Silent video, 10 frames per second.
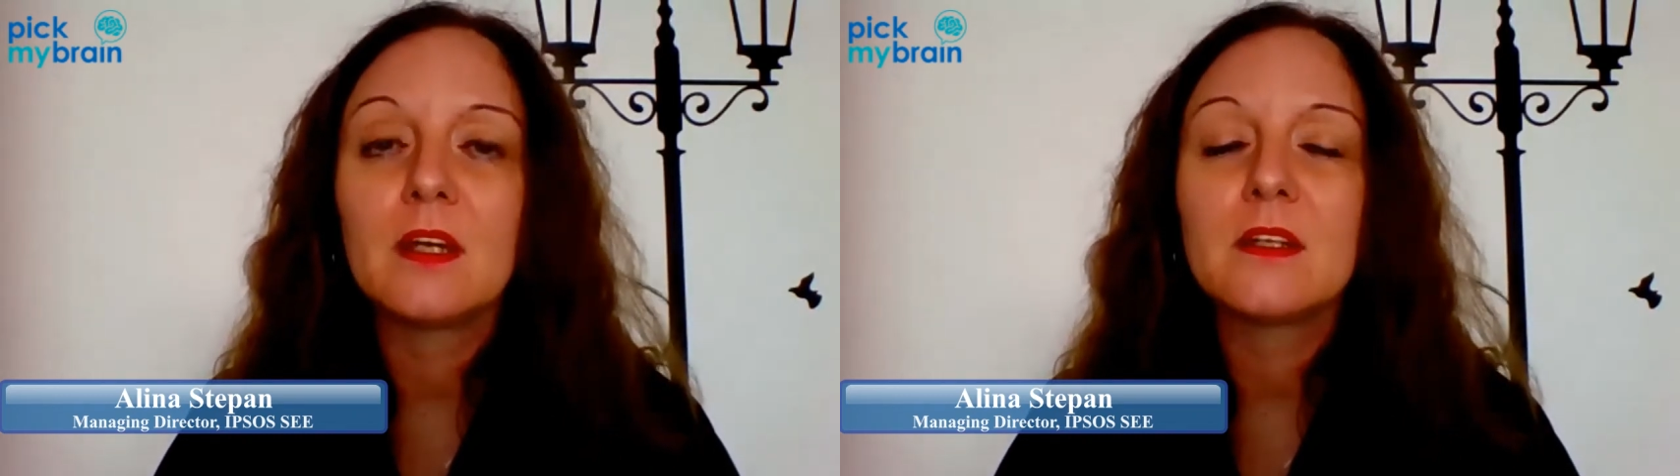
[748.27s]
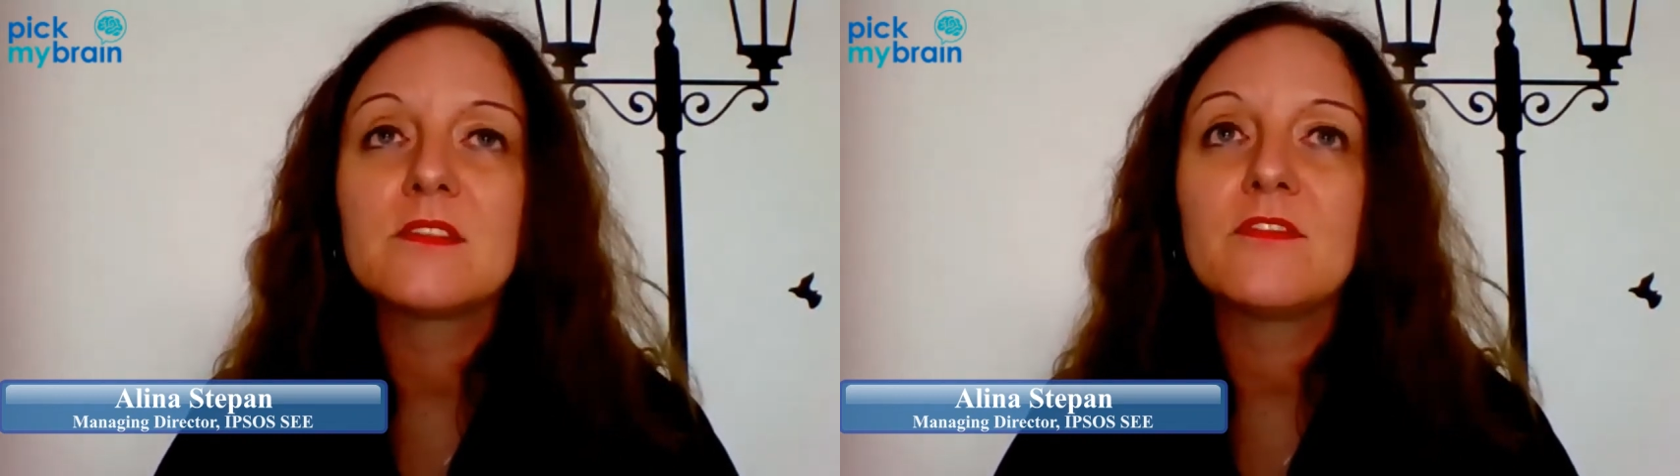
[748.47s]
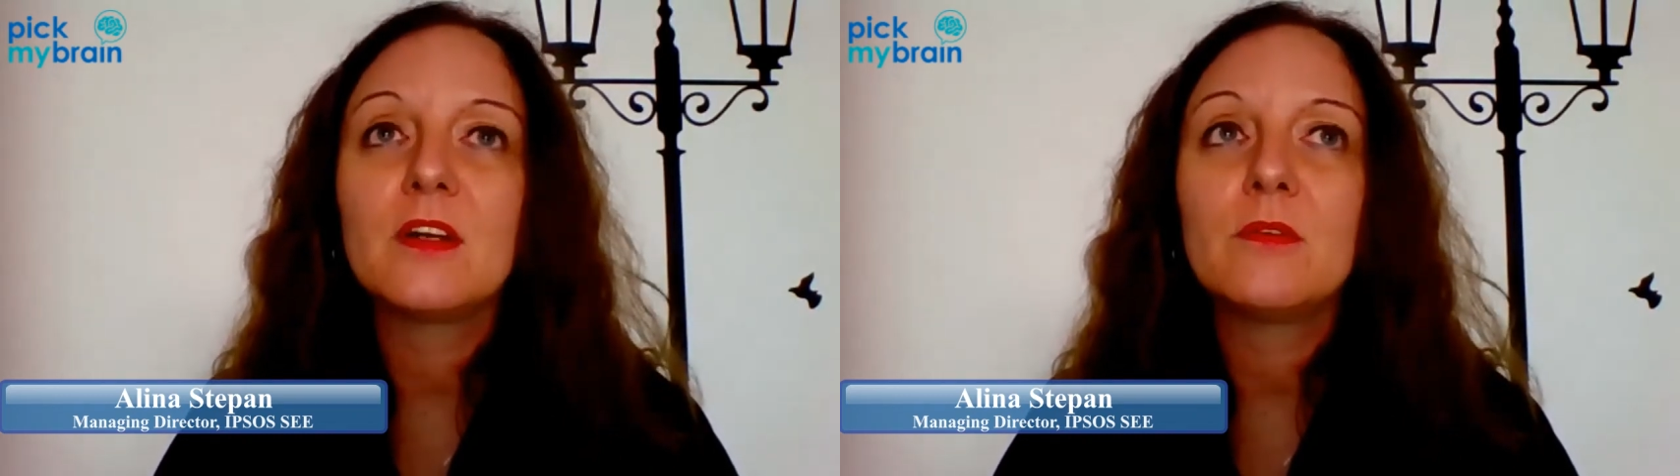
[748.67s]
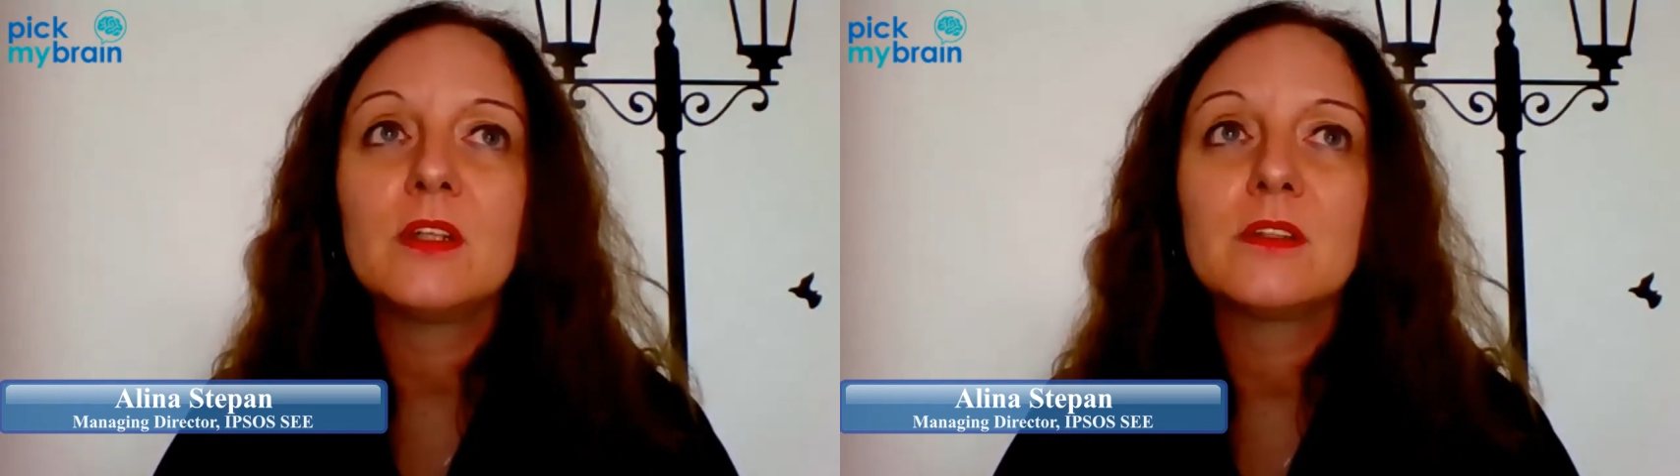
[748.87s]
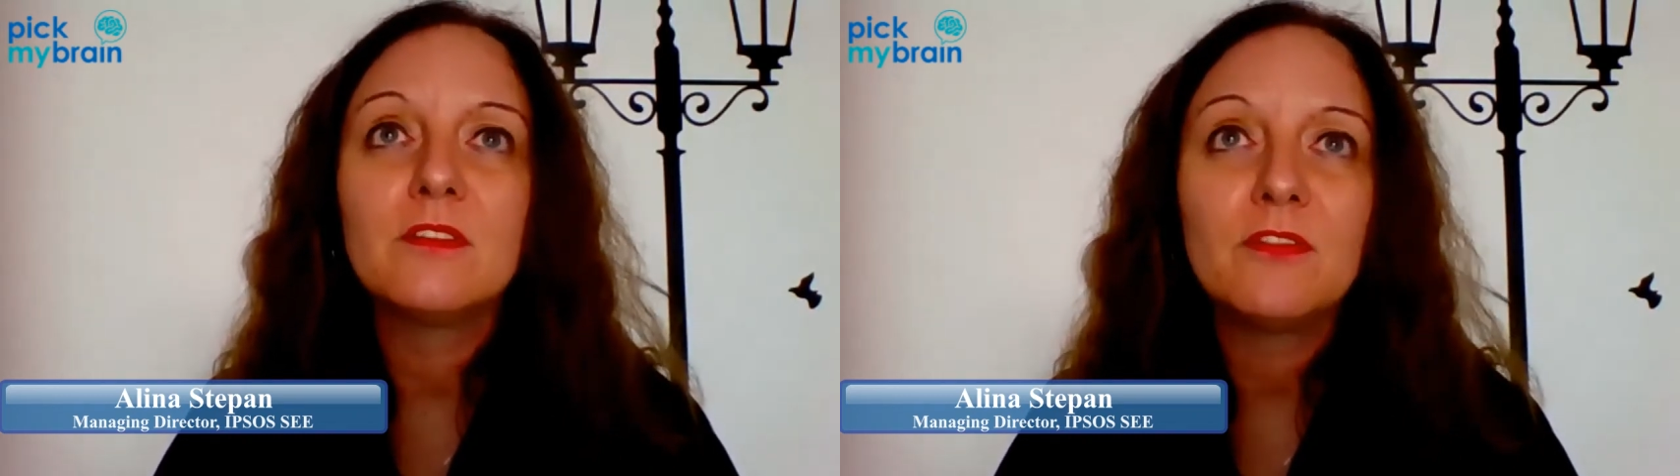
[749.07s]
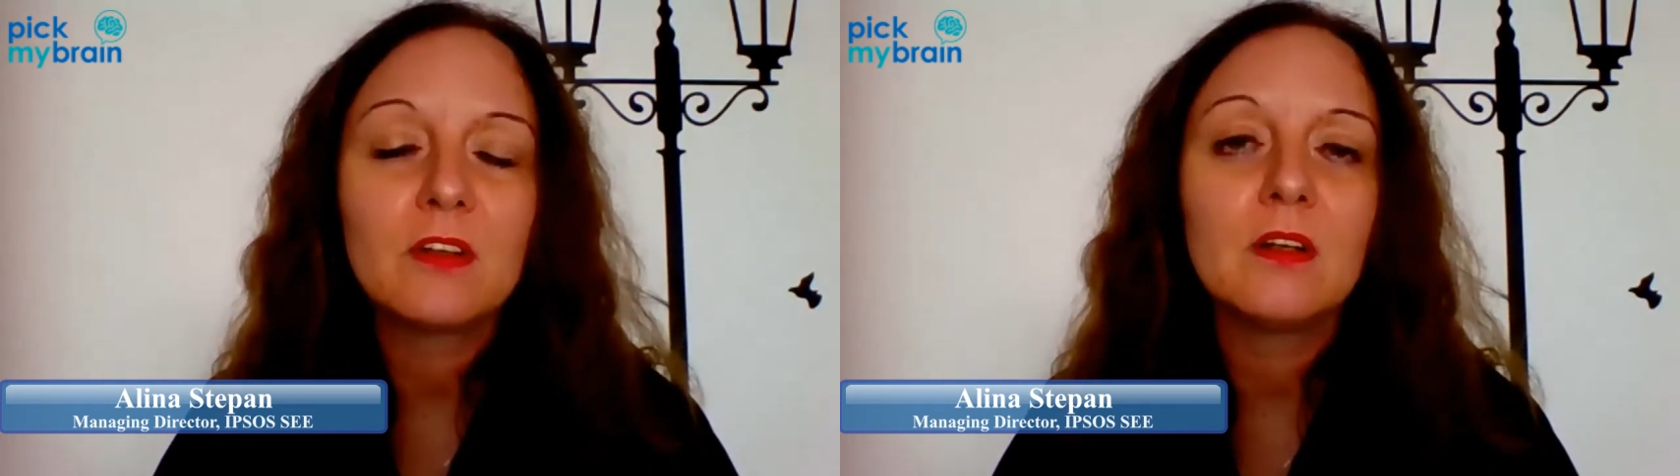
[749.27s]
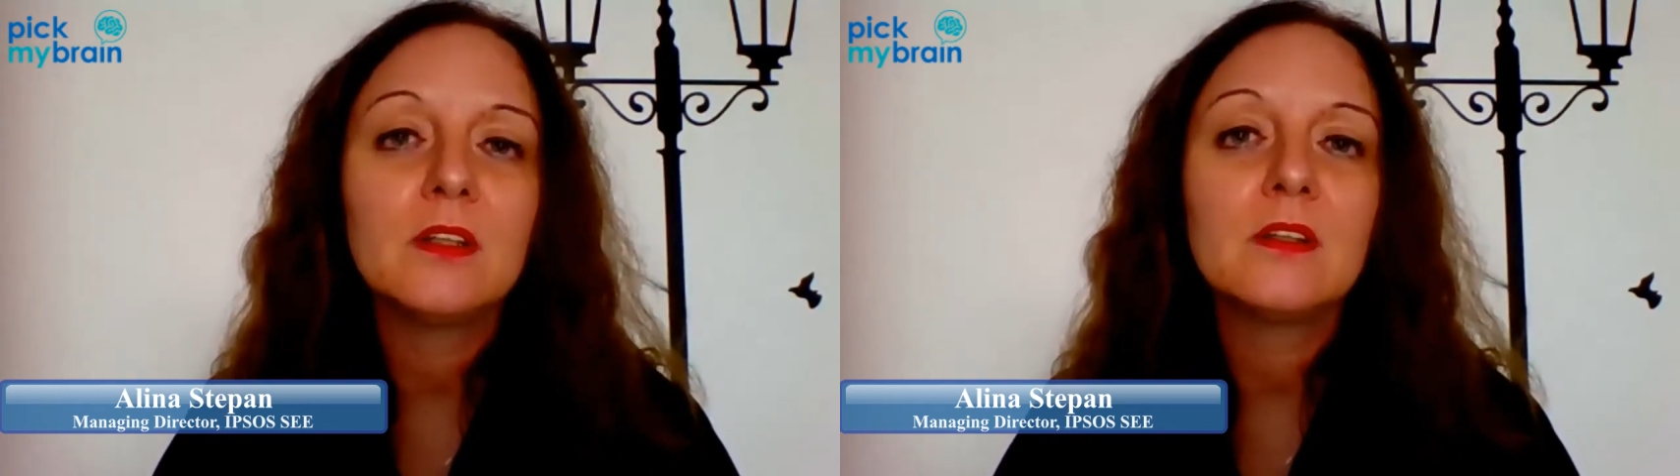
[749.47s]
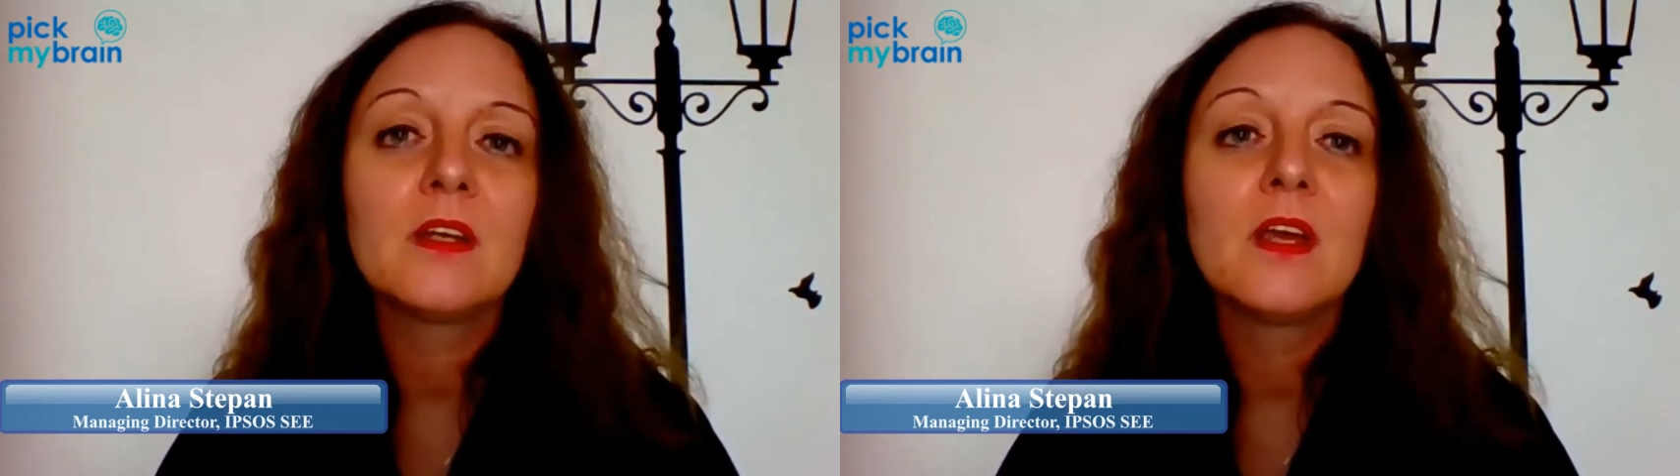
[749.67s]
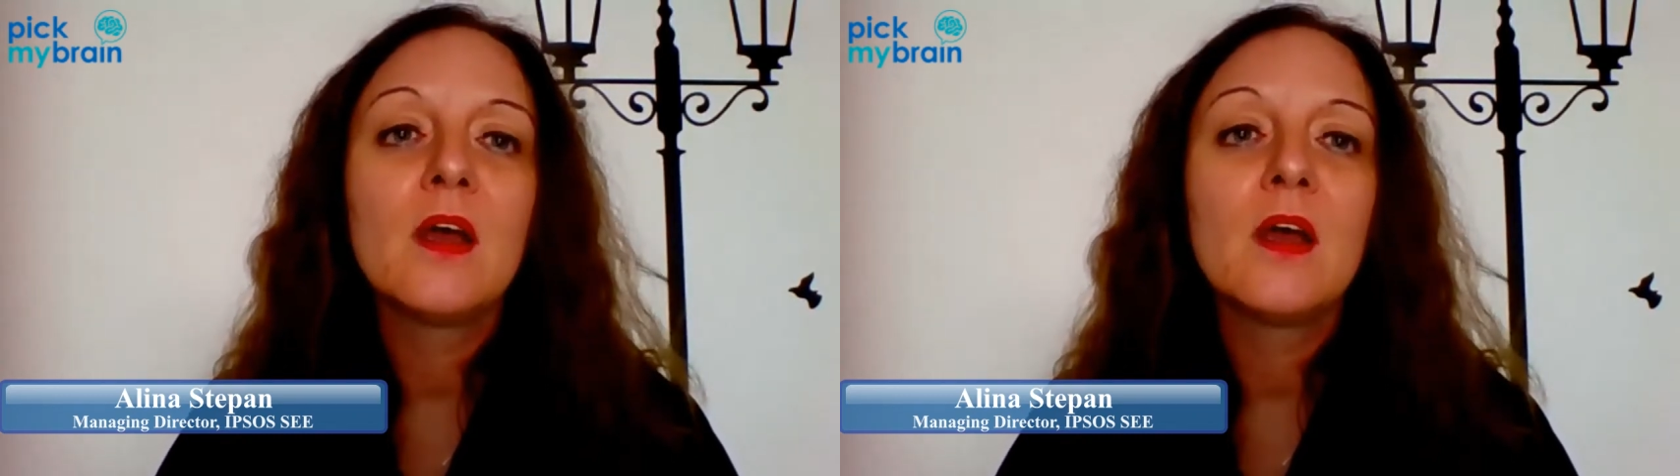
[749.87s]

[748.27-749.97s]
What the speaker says: And it's very difficult